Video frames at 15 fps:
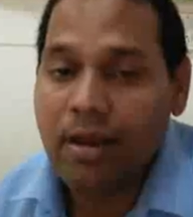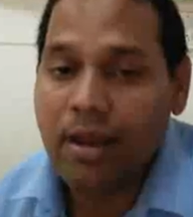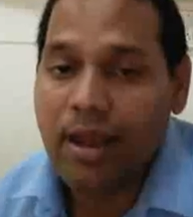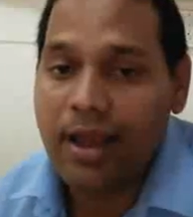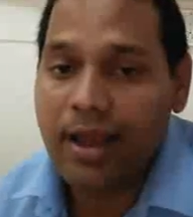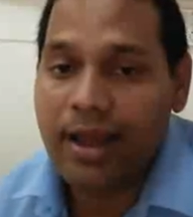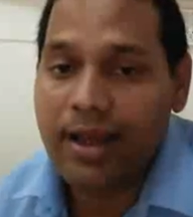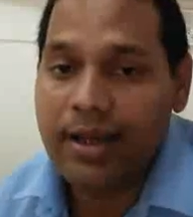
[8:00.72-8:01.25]

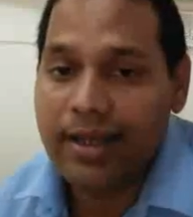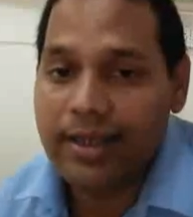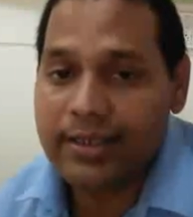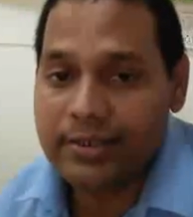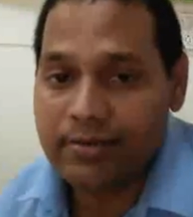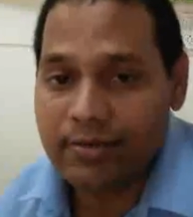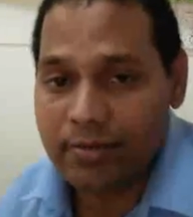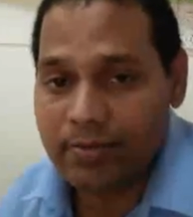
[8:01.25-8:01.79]
and x
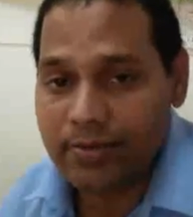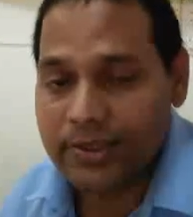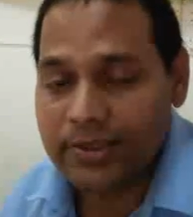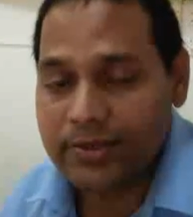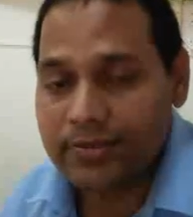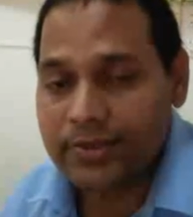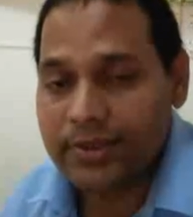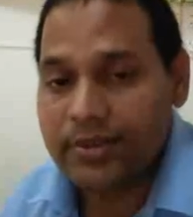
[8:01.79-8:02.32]
square plus
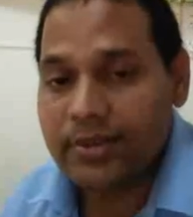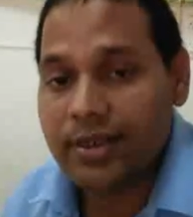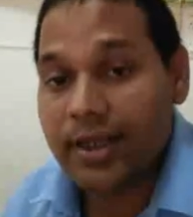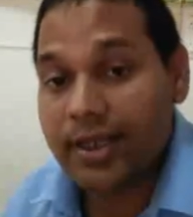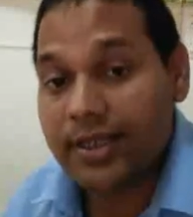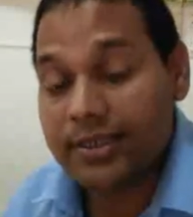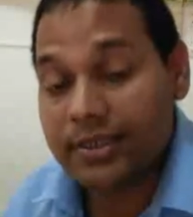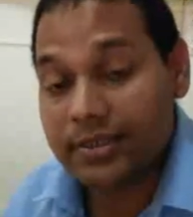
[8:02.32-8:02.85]
1,
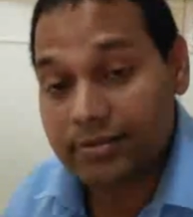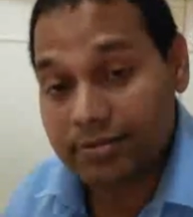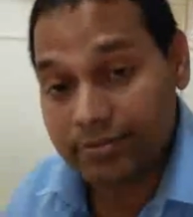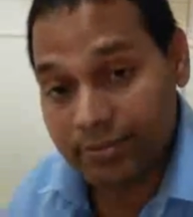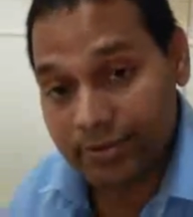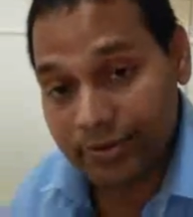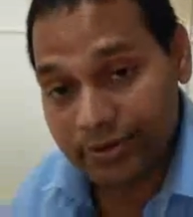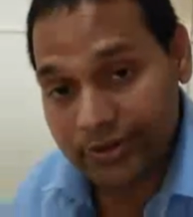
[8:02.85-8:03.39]
x
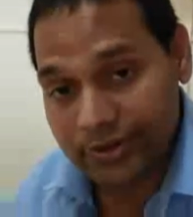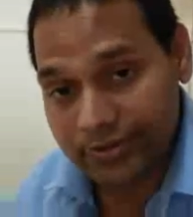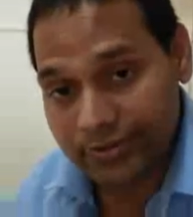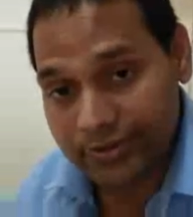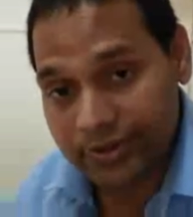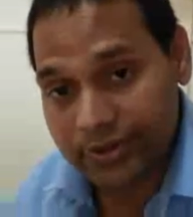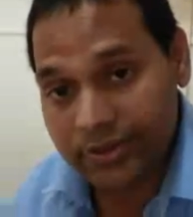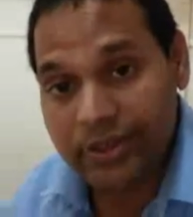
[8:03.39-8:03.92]
plus
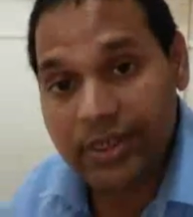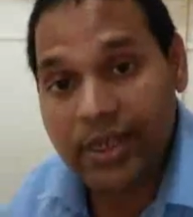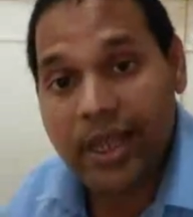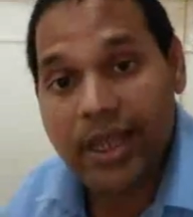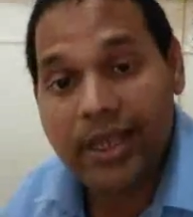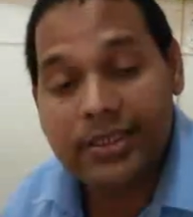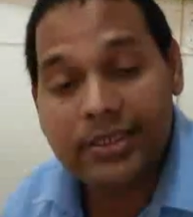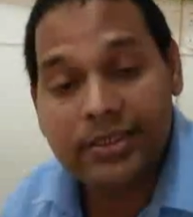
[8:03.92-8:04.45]
1,
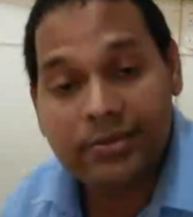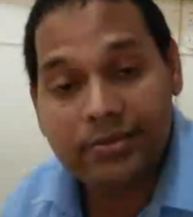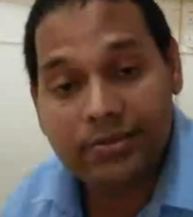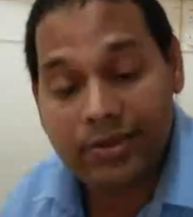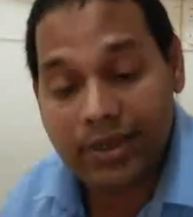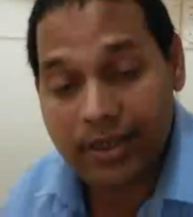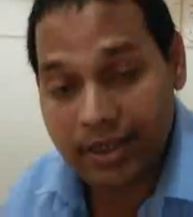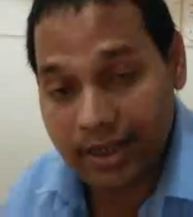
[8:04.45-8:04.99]
x
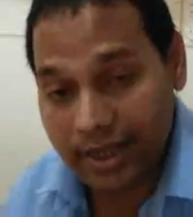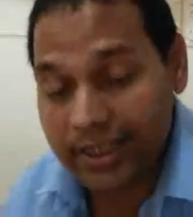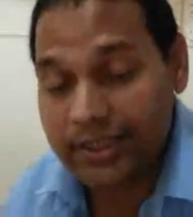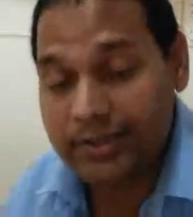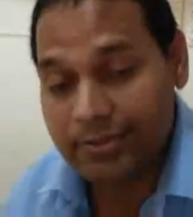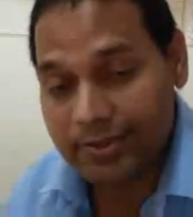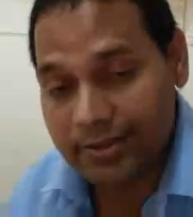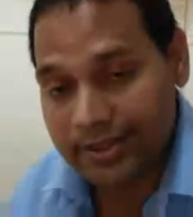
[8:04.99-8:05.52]

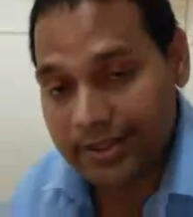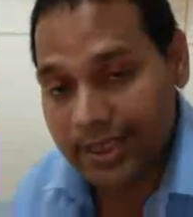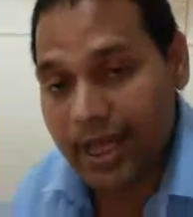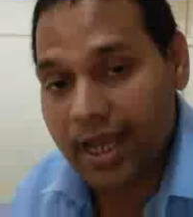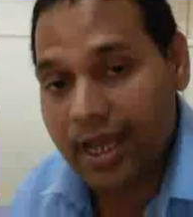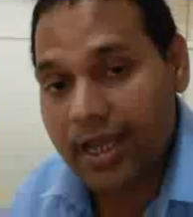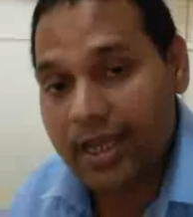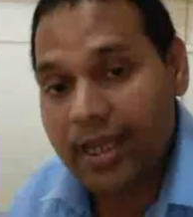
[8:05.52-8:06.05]
plus
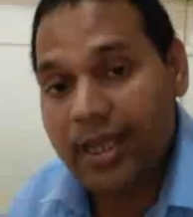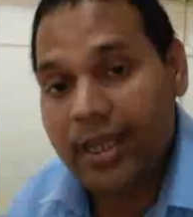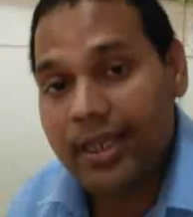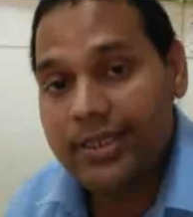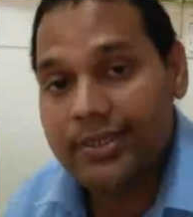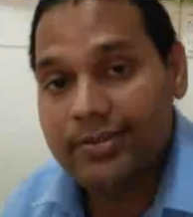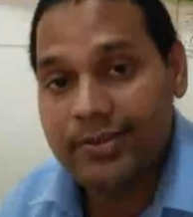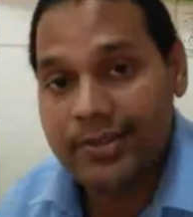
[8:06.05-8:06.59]
I,
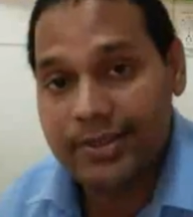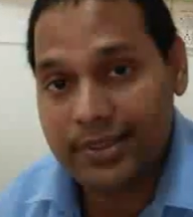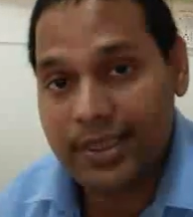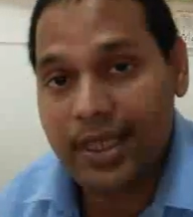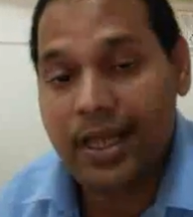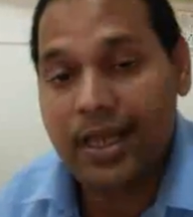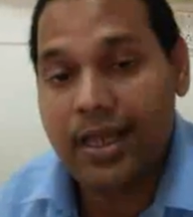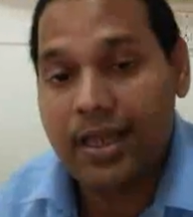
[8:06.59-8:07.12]
x minus I.